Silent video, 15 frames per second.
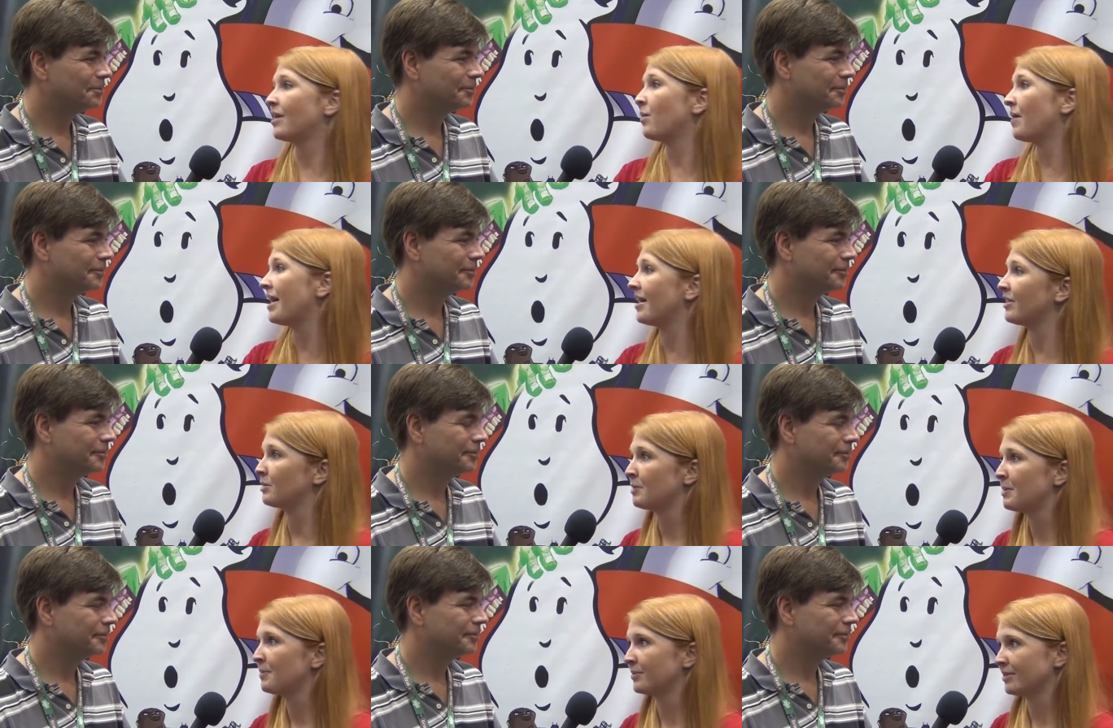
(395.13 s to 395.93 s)
Speaker 1: away
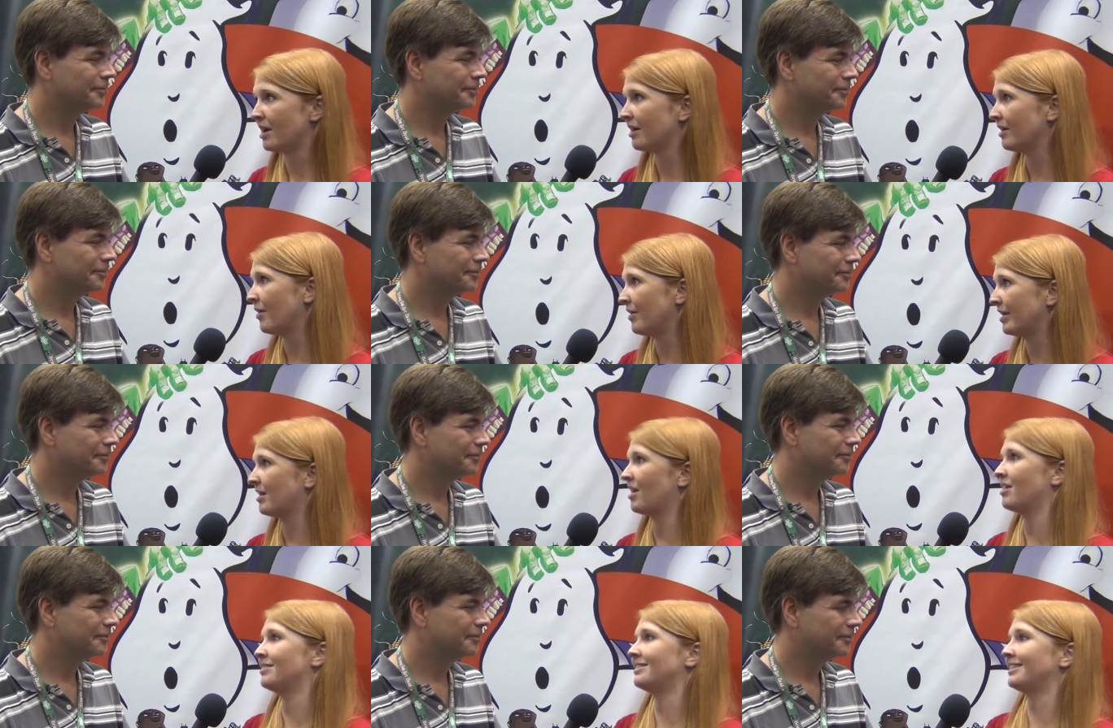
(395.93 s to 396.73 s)
other people's
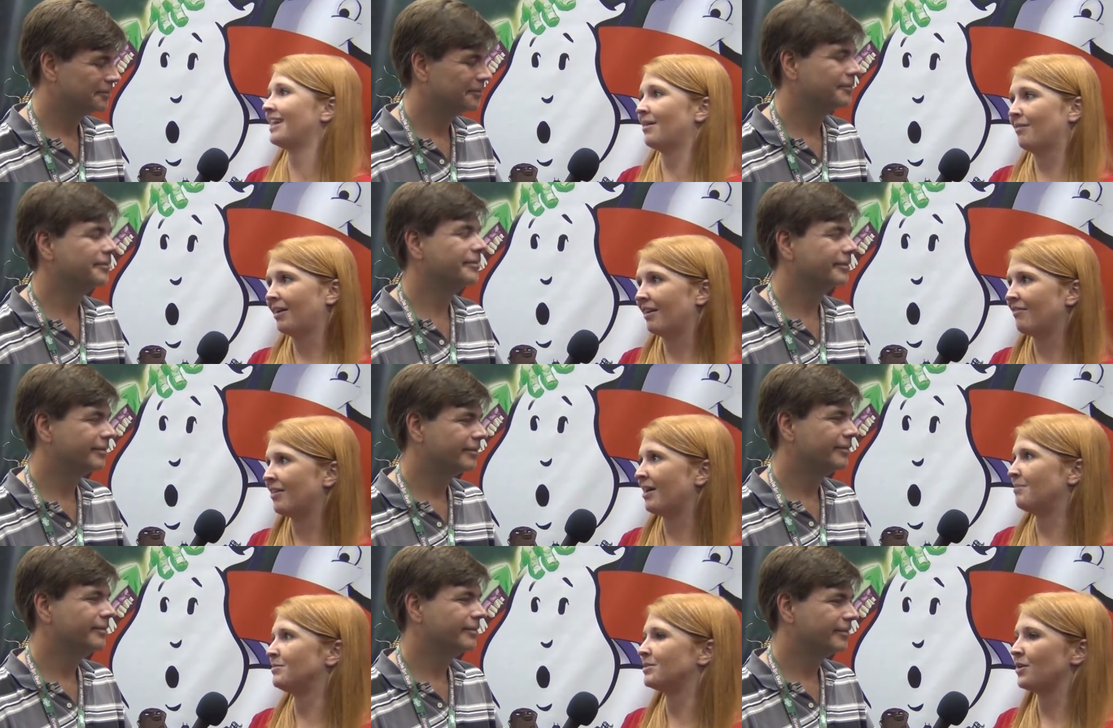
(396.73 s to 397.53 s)
ongoing cards and get rid
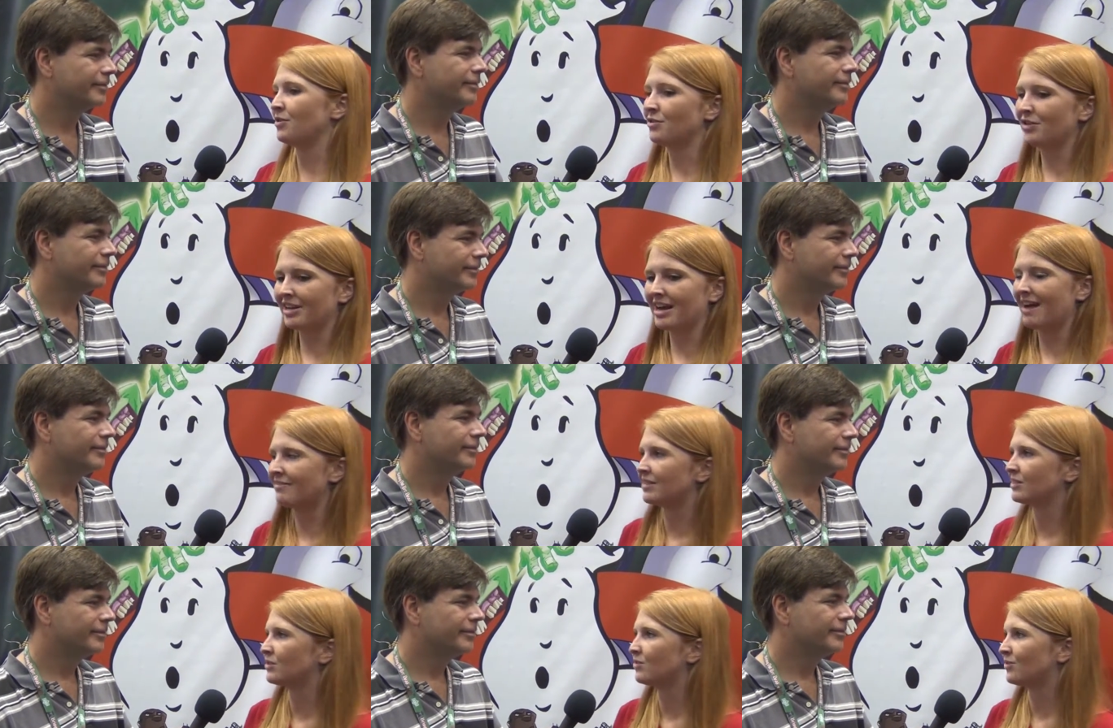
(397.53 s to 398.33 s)
of them. So you could
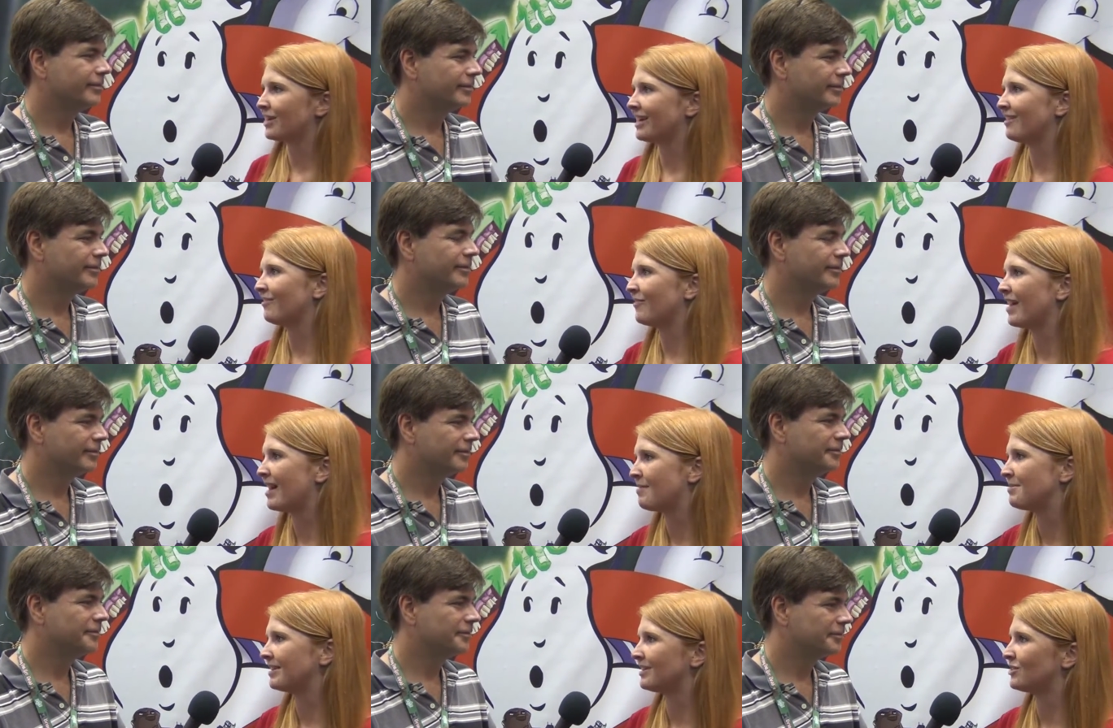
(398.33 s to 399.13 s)
have this great,
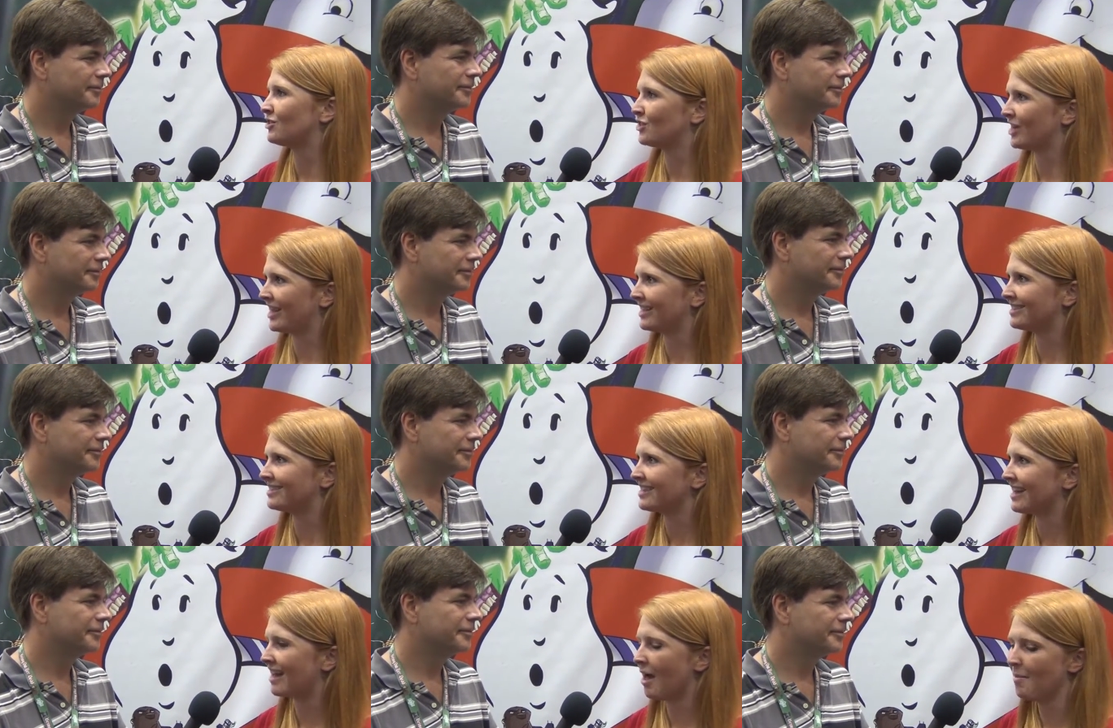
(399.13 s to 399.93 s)
fabulous
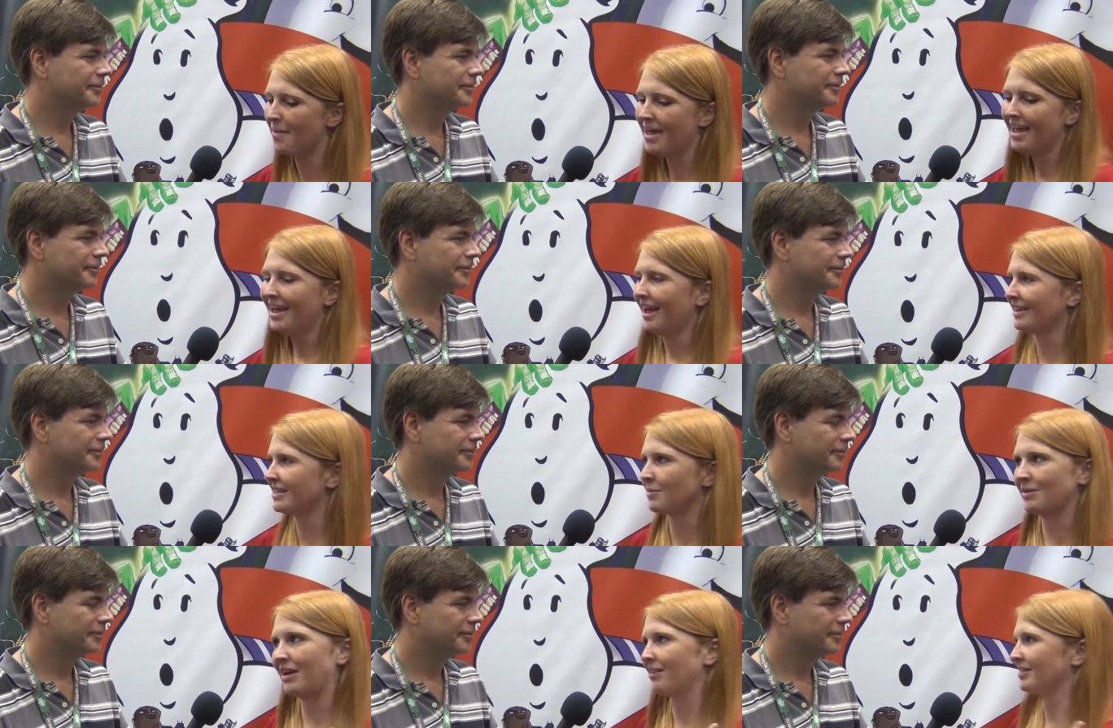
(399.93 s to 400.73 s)
chain setup,
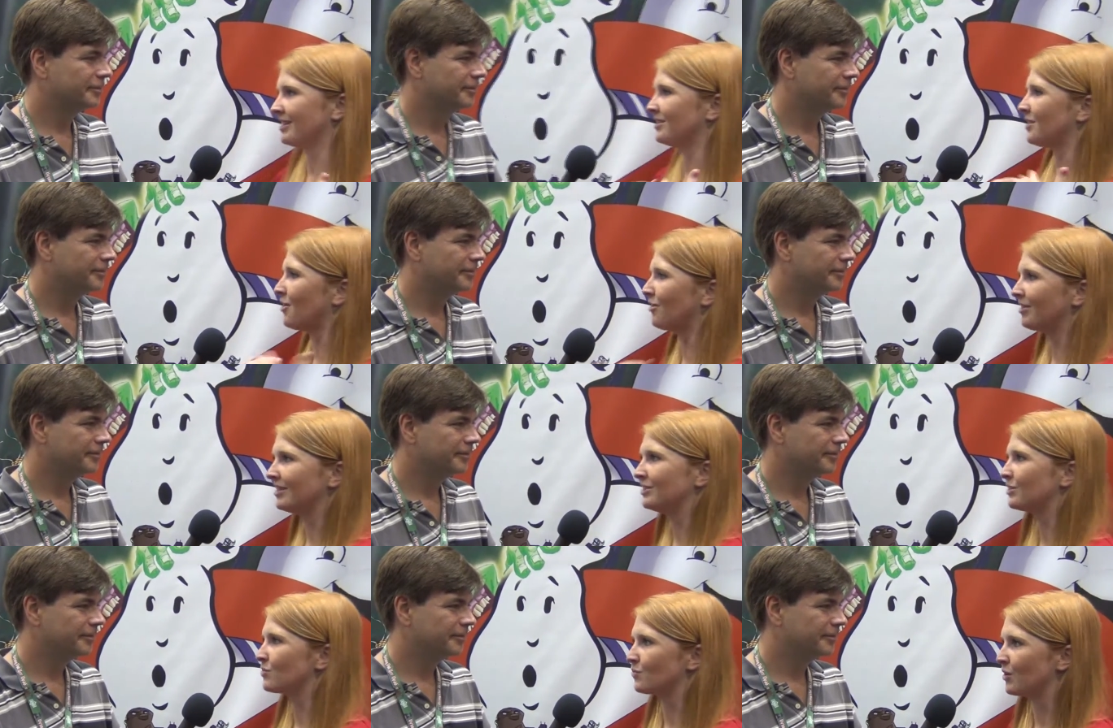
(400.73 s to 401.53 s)
and someone else can
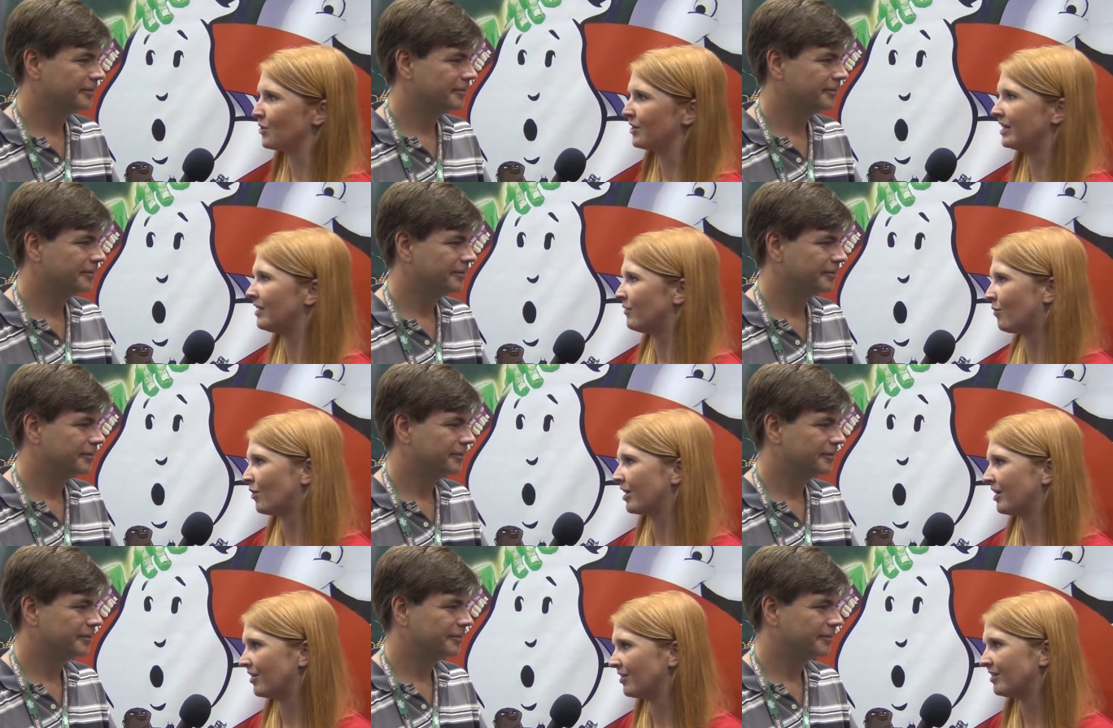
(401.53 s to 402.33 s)
totally just ruin it
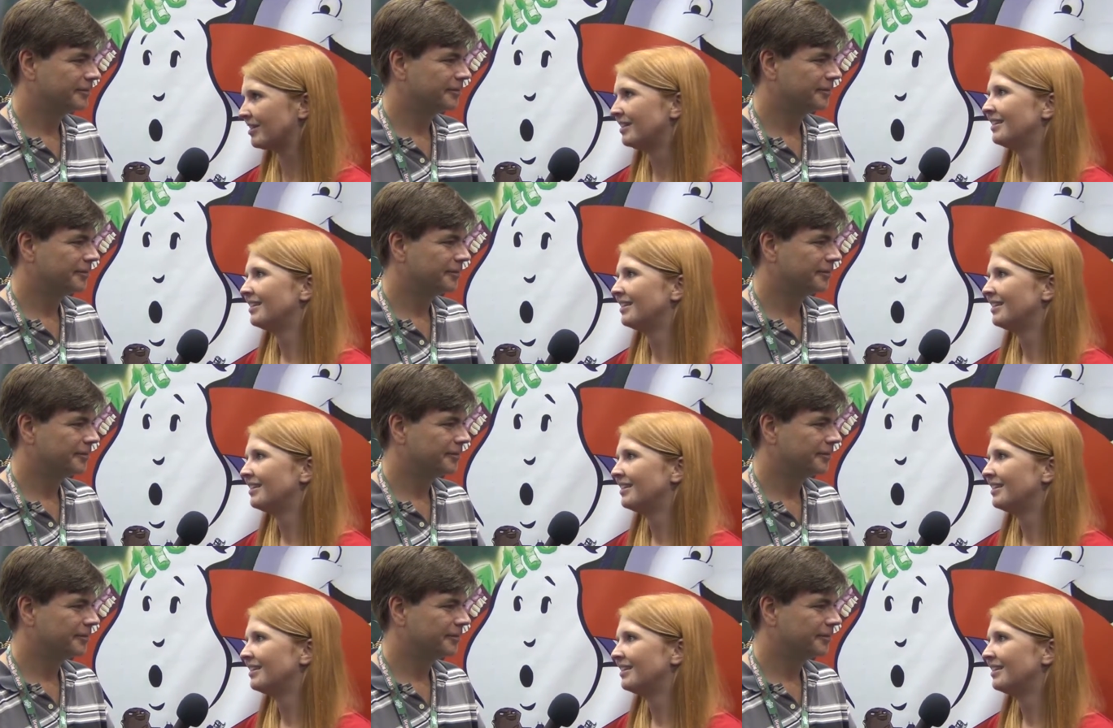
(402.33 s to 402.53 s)
for you.